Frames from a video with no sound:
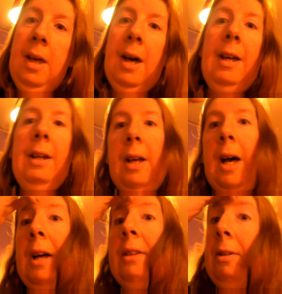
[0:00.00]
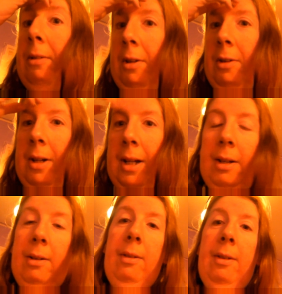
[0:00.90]
I don't know
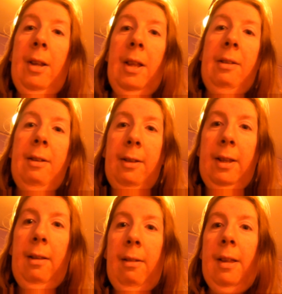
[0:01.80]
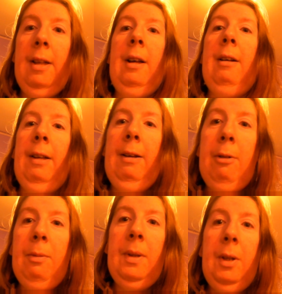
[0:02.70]
how to do things like clear
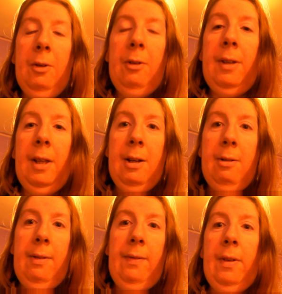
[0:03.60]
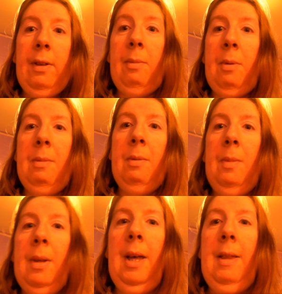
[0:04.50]
up the audio if there's a
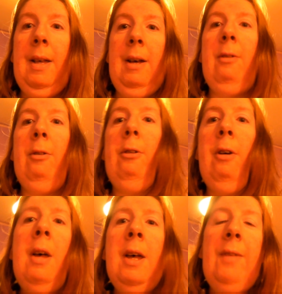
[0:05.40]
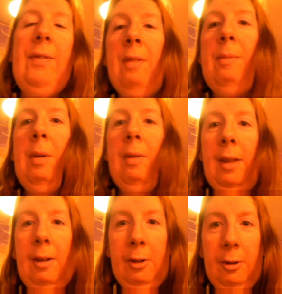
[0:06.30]
problem like that, or if there's
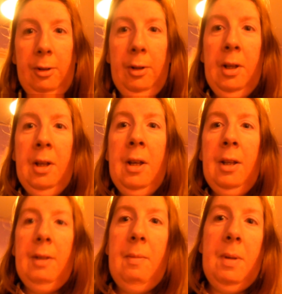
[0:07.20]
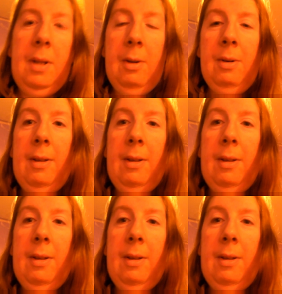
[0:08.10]
music on the video.